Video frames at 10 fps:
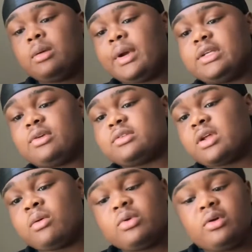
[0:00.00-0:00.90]
So
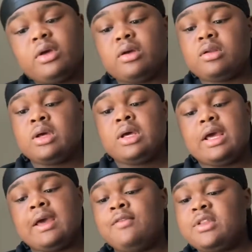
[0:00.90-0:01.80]
I went on here,
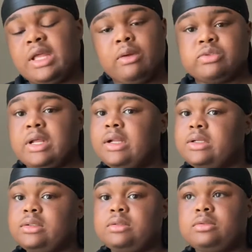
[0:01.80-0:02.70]
everything was like
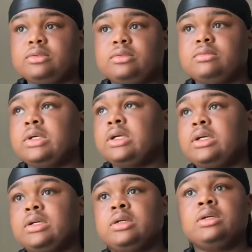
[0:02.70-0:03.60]

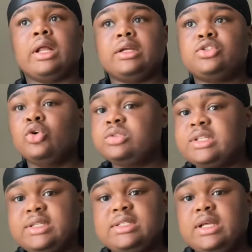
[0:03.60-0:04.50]

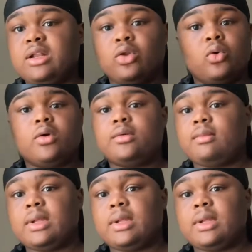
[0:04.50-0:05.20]
260 and lower,